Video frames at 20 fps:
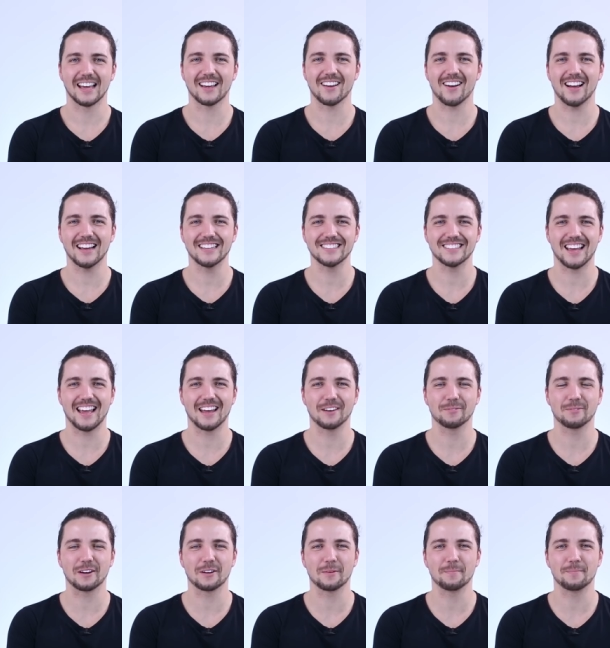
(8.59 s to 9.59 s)
Hey guys,
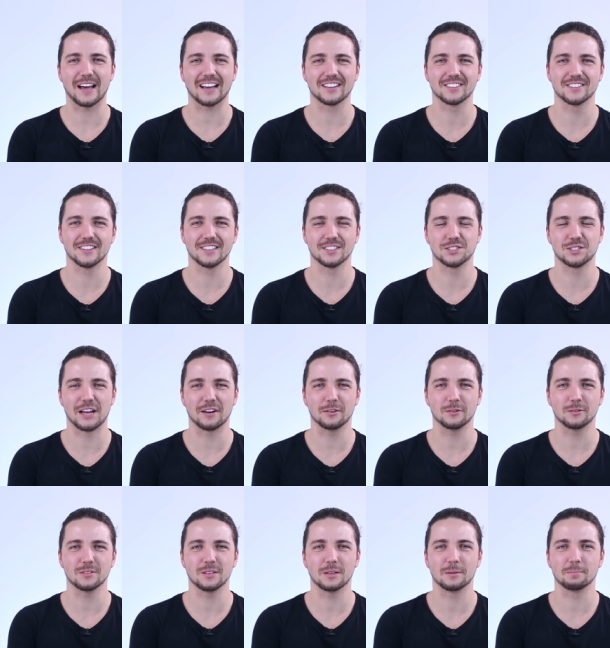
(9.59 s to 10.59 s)
and welcome back to the
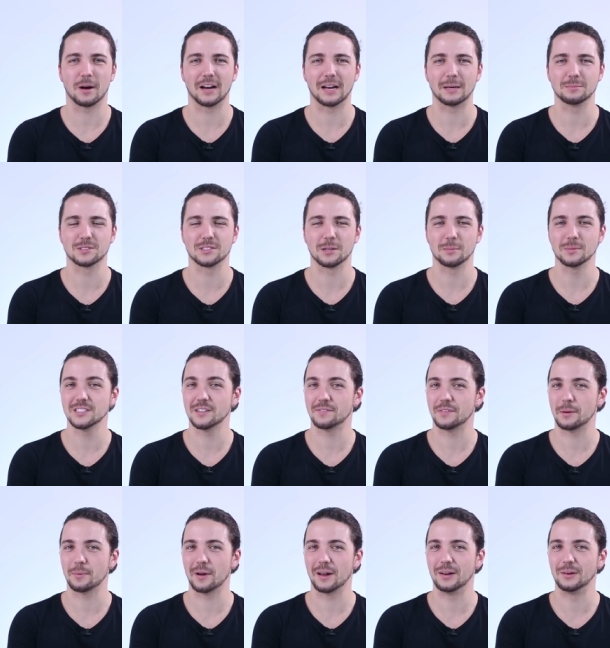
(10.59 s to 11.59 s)
channel. My name's Thomas,
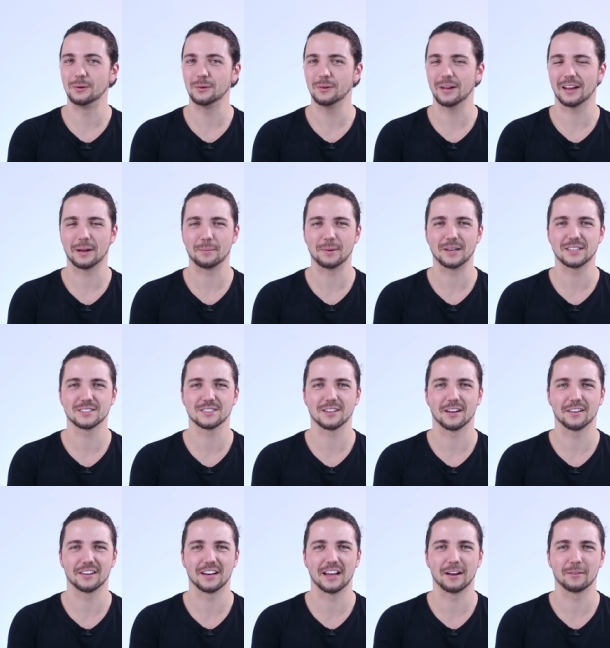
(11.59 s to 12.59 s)
if you're brand new, and I make
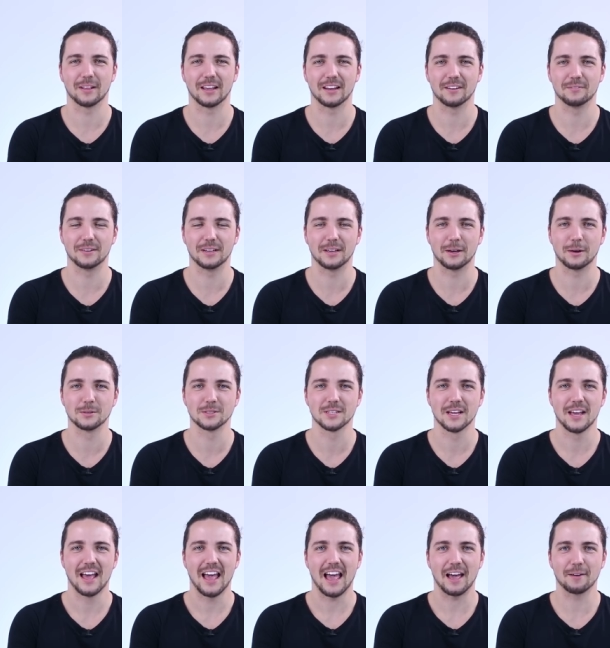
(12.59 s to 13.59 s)
style and hair related videos
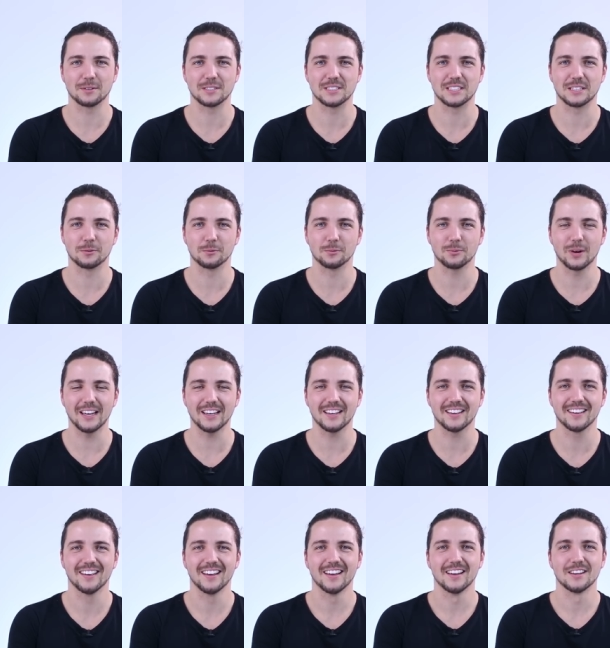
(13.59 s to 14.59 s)
every single
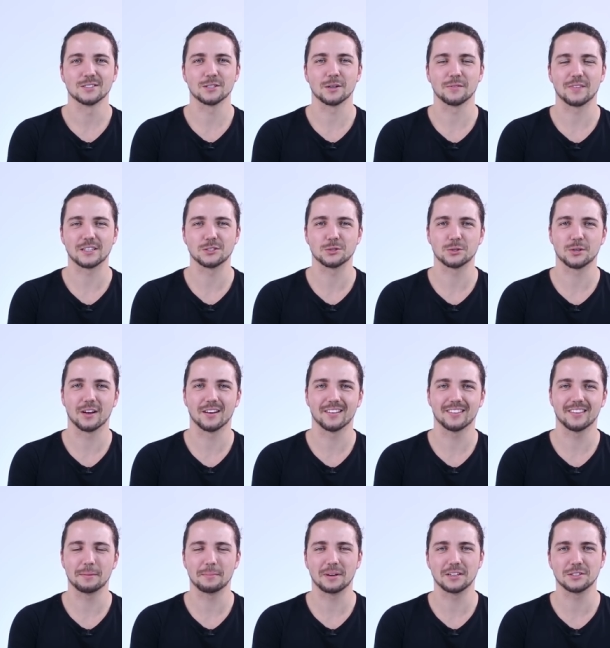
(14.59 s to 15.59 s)
week. So if that's your kind
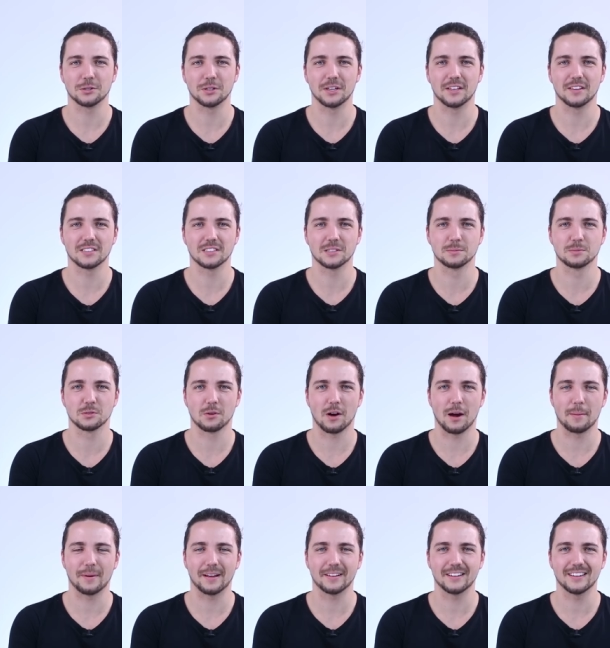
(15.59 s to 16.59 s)
of thing, make sure you hit the
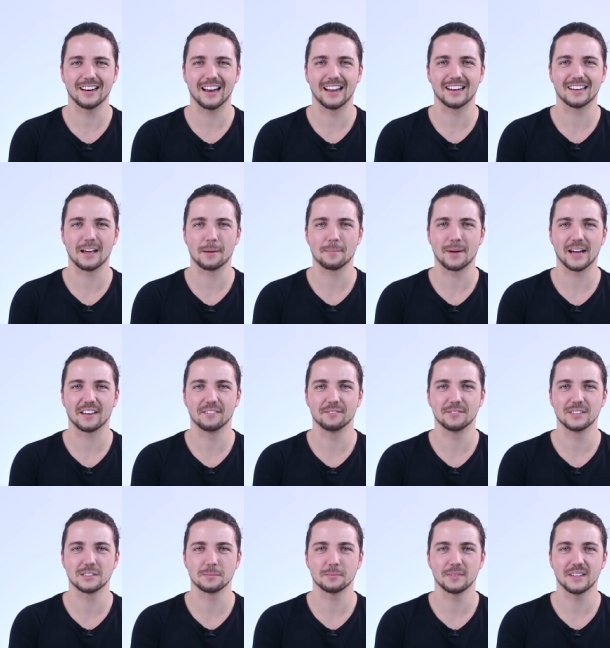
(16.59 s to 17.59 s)
subscribe button and come back and
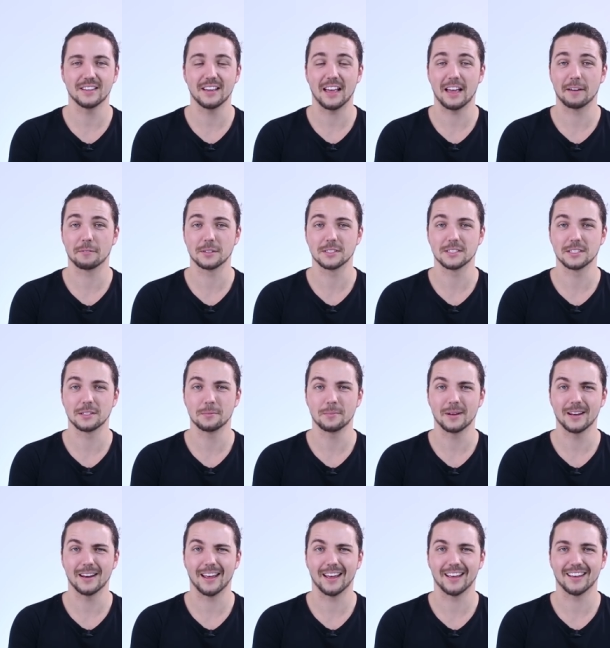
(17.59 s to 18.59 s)
visit me every single
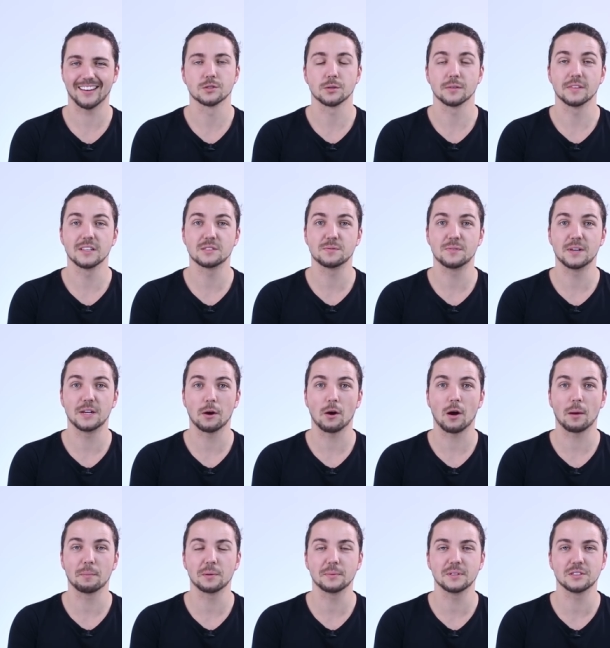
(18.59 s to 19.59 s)
Monday. So in this video,
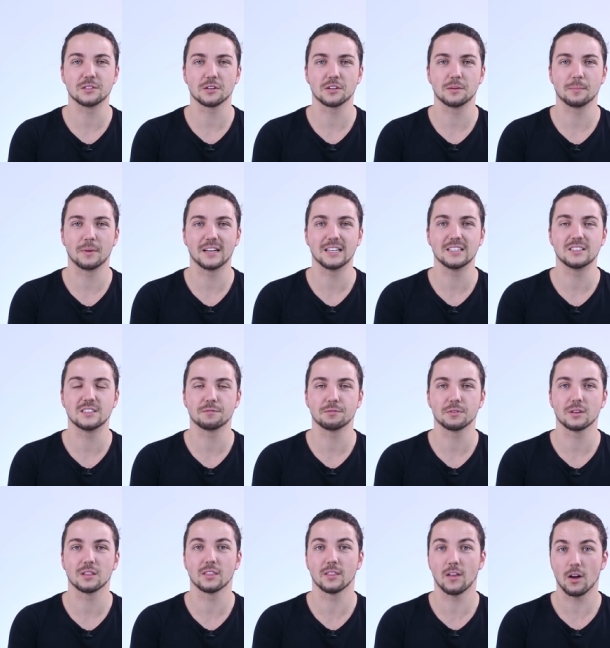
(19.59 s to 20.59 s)
I'm gonna be documenting
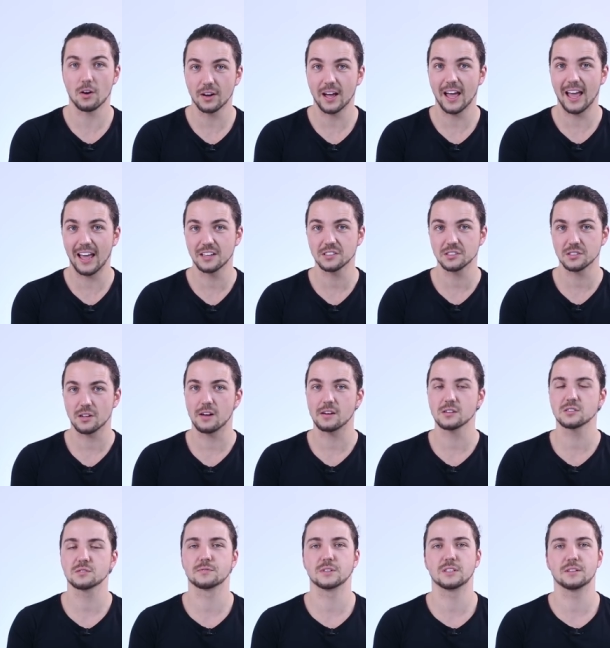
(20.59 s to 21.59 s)
different long
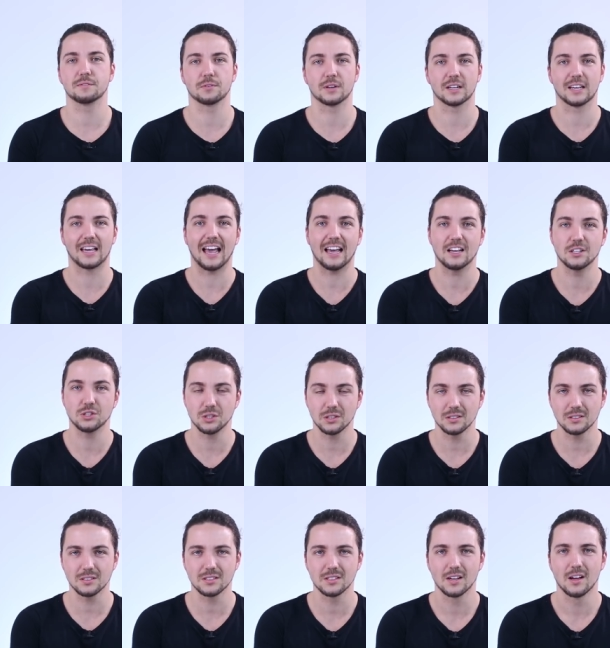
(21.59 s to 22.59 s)
hairstyles for different
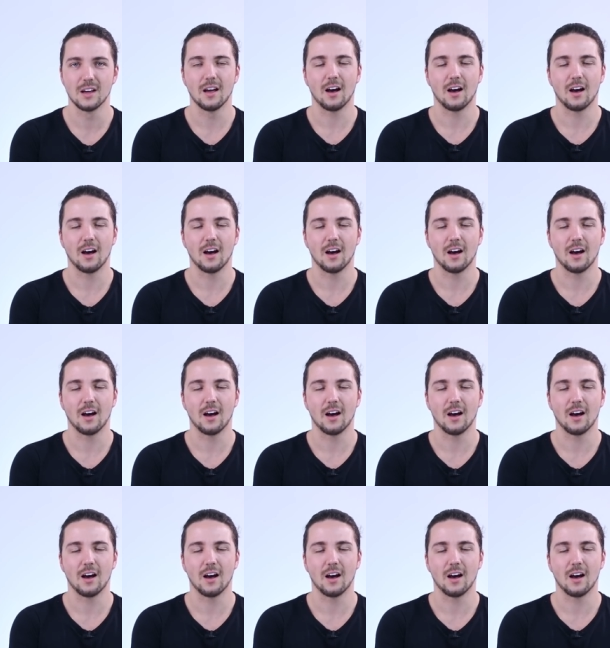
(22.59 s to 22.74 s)
occasions.